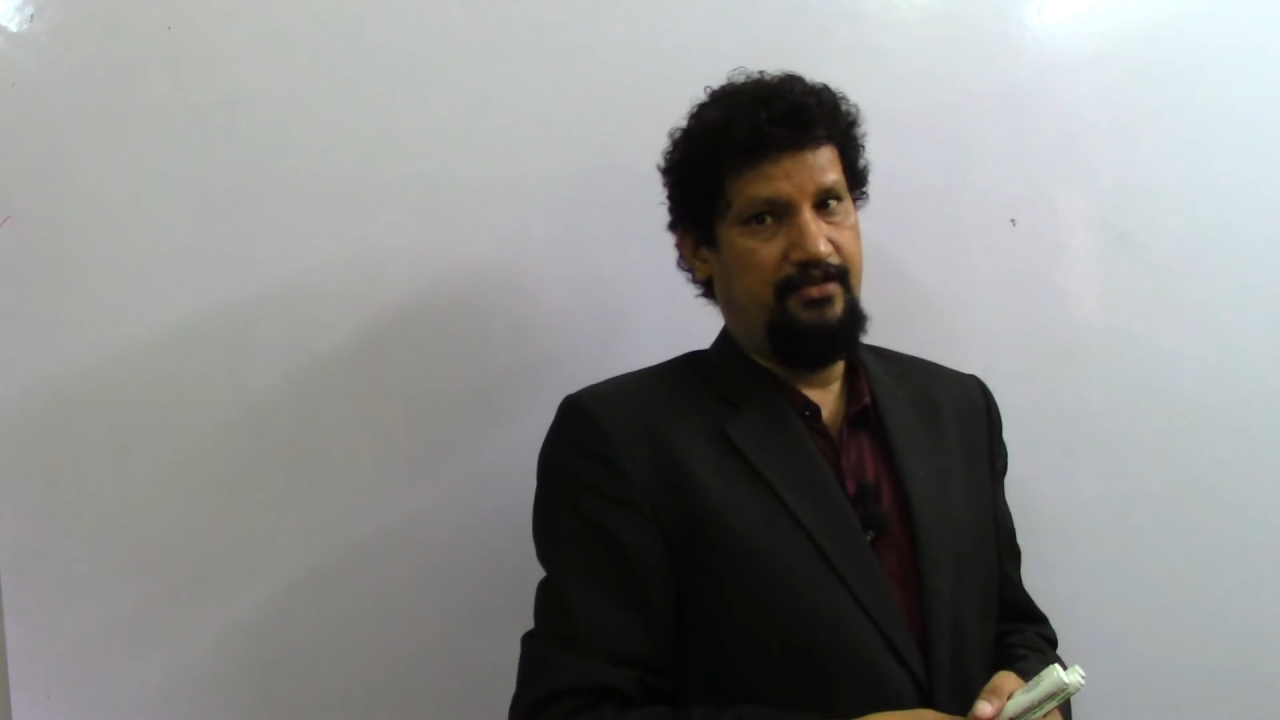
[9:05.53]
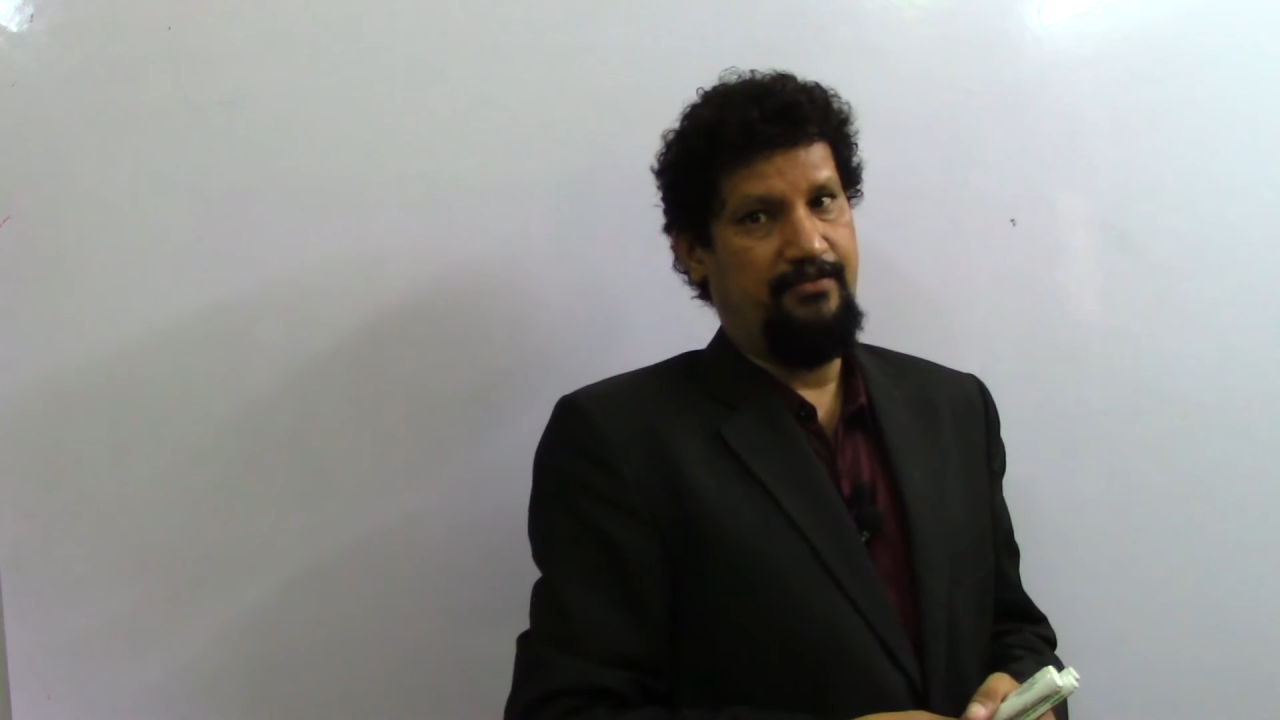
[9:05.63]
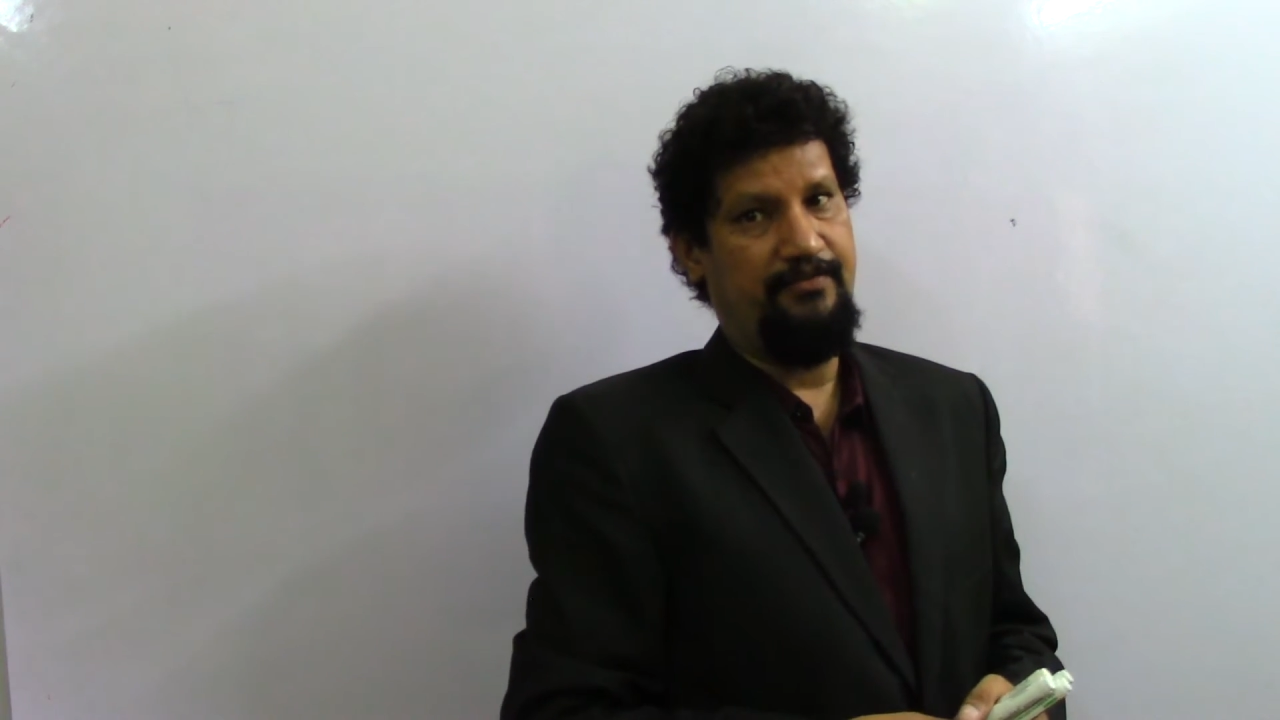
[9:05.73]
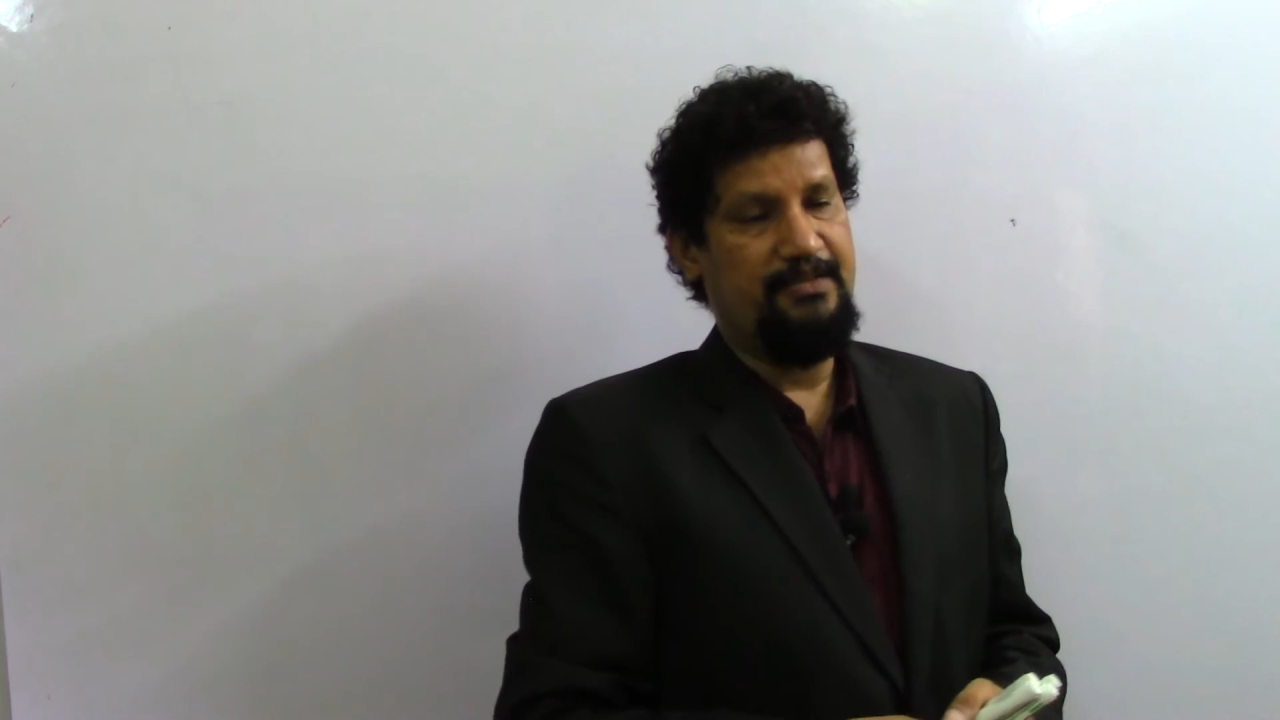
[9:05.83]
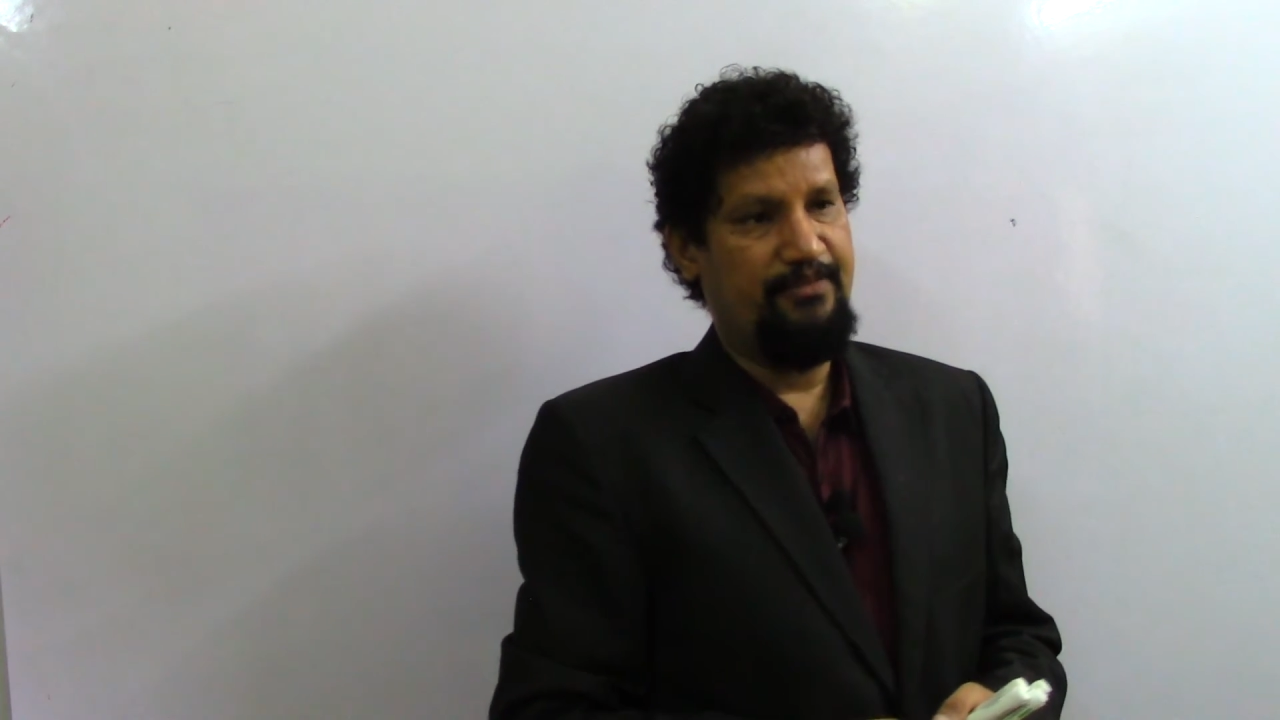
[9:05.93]

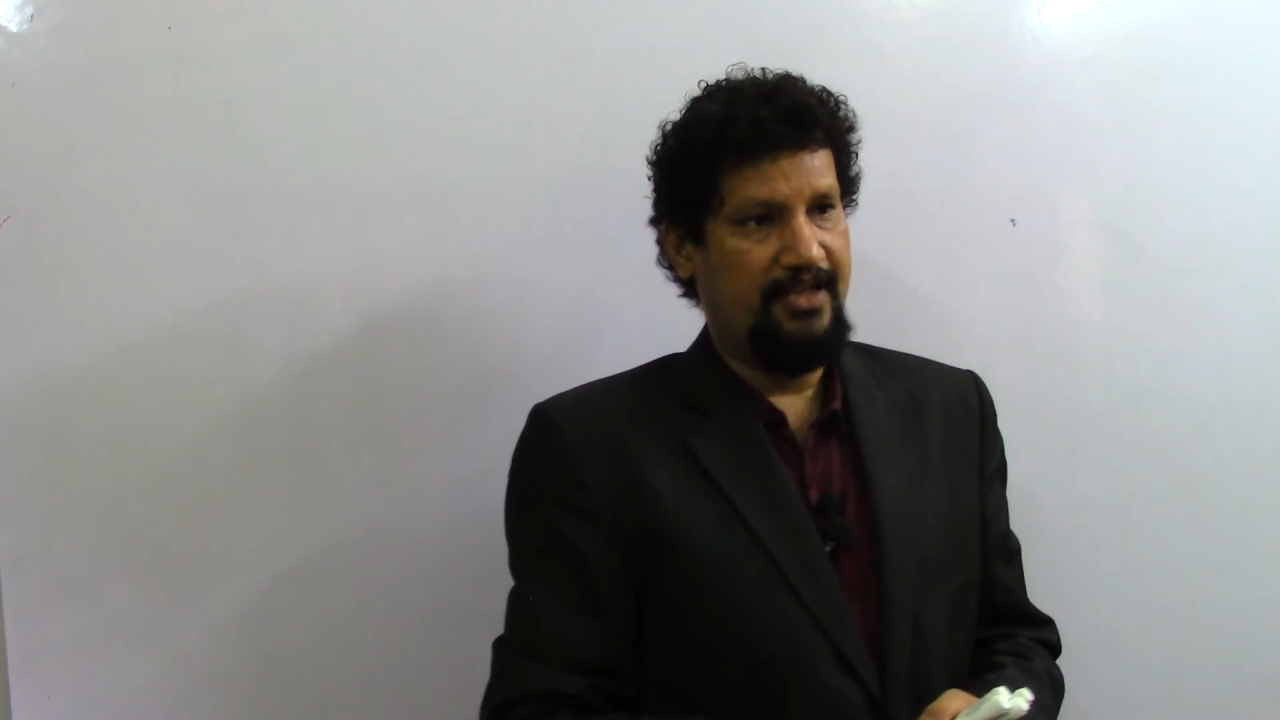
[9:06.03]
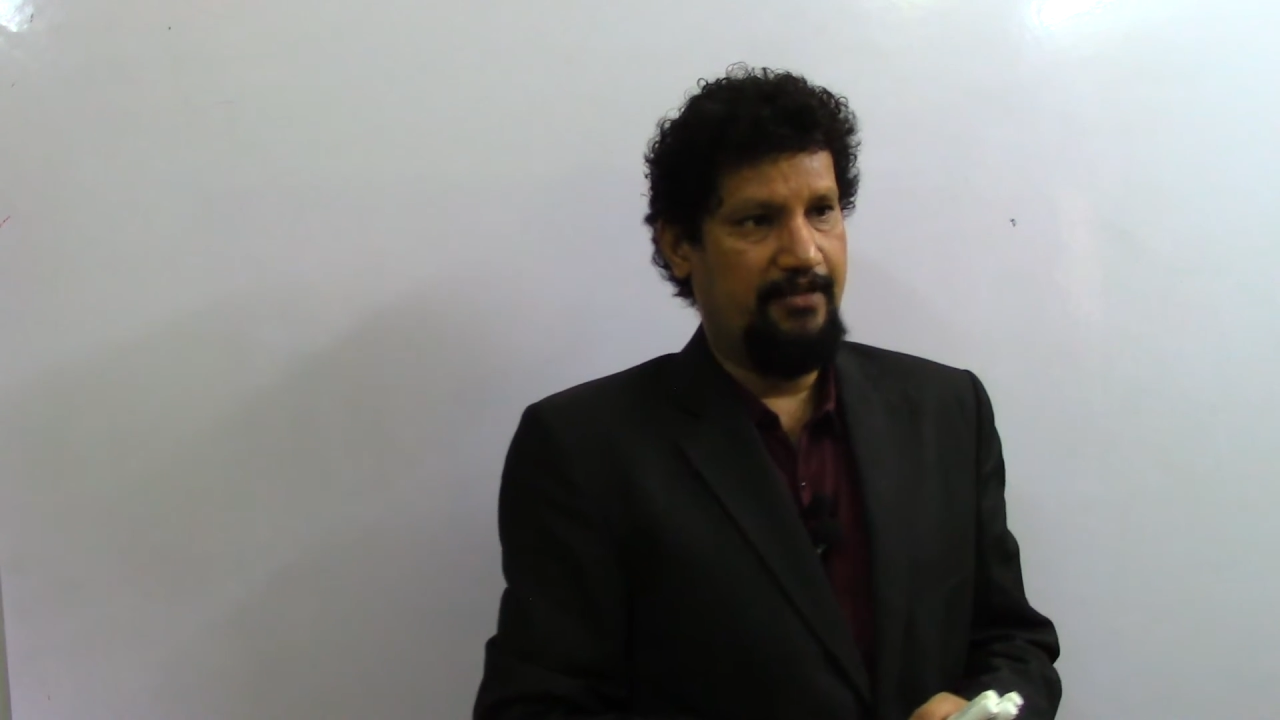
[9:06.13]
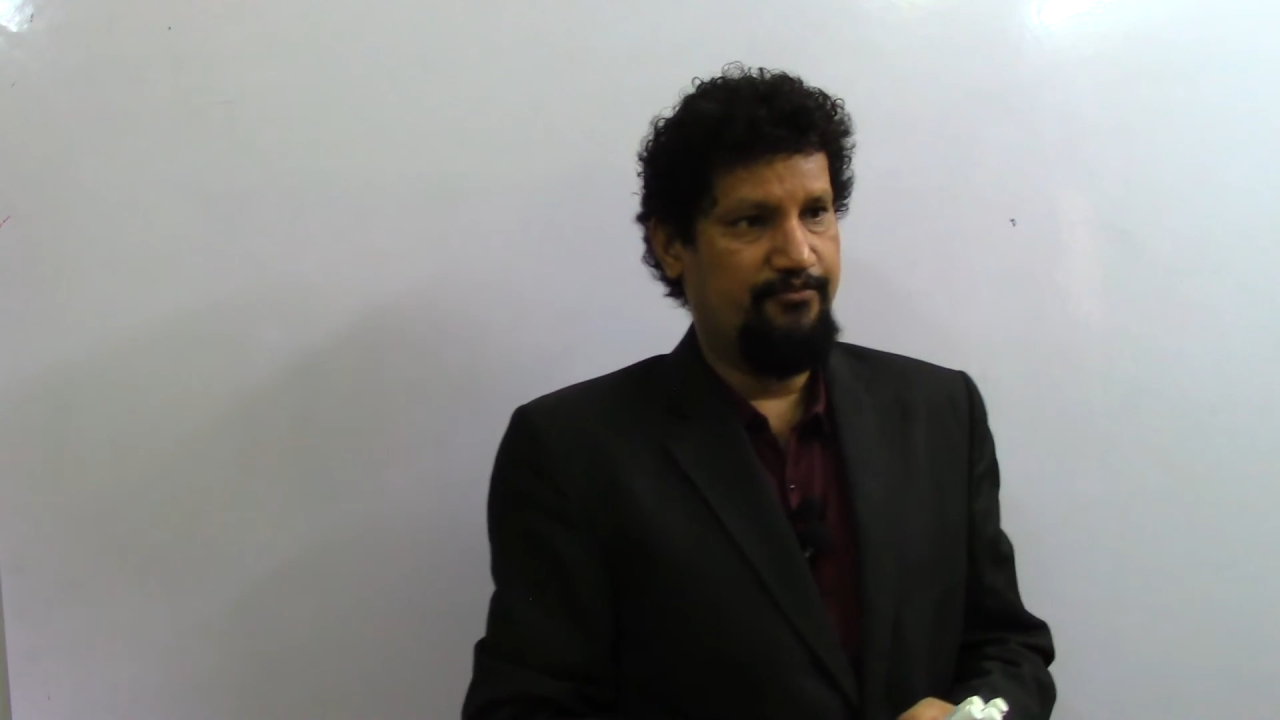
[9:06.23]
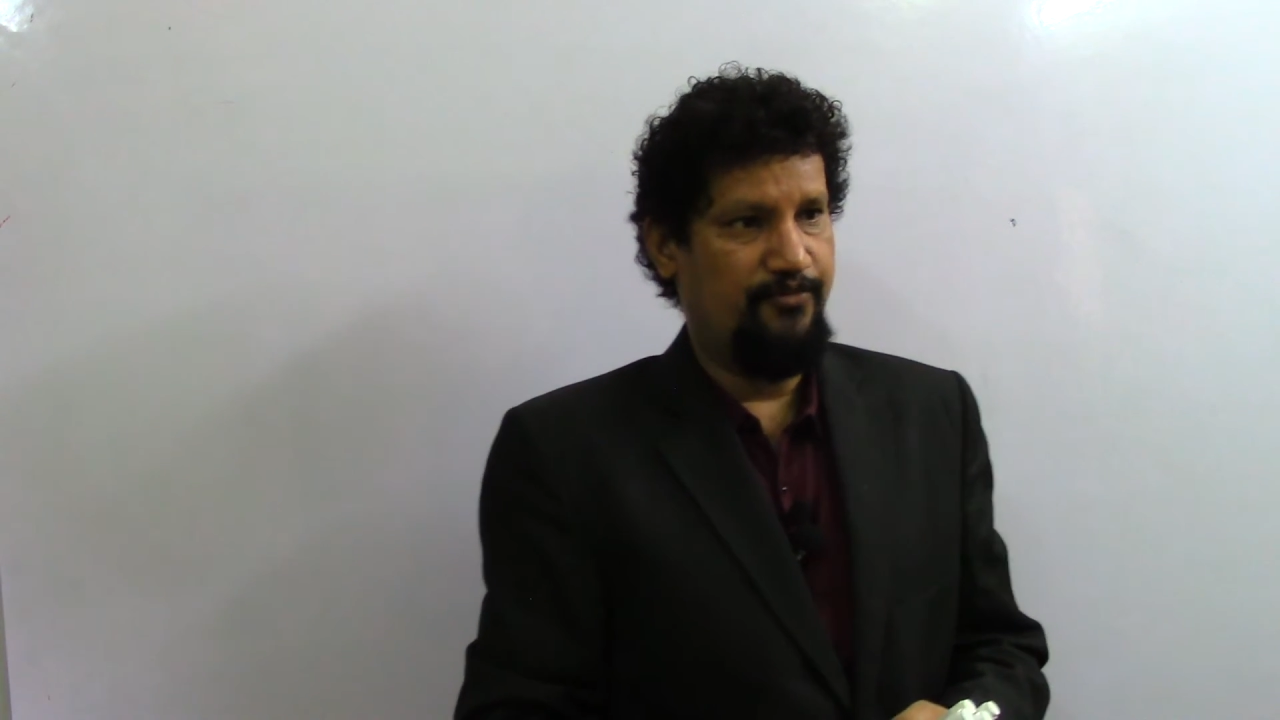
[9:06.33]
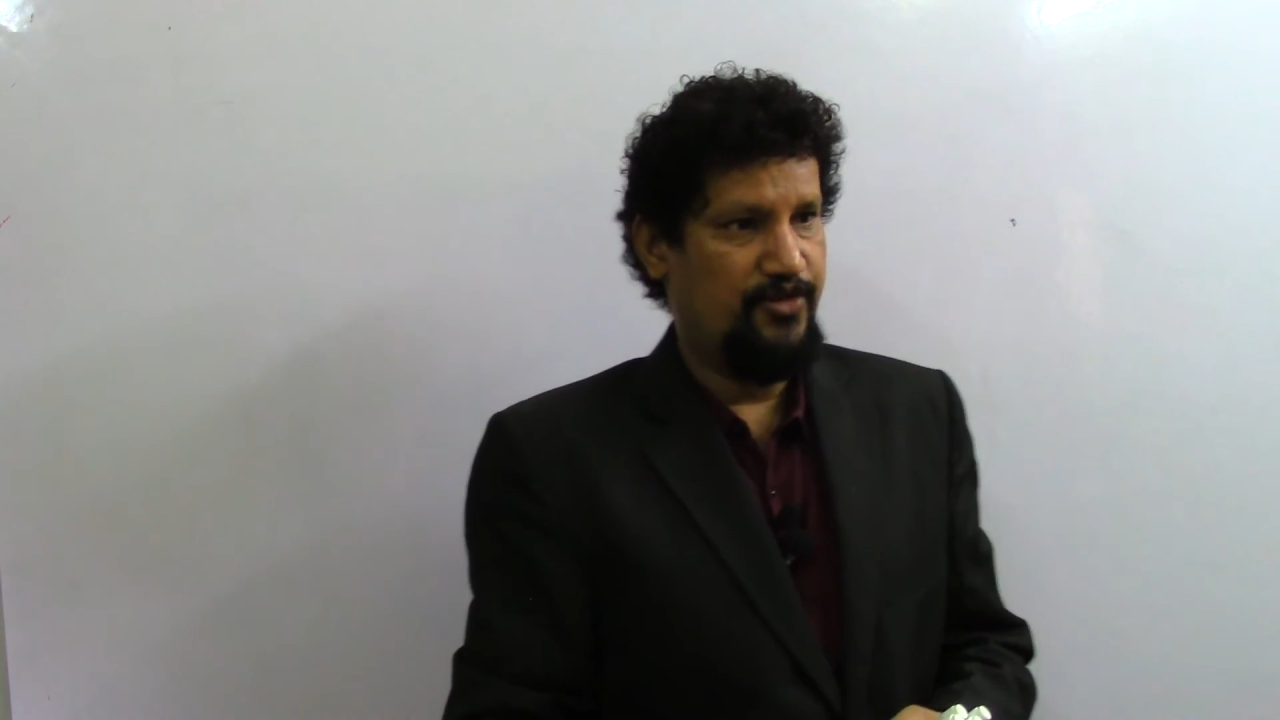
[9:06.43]
which became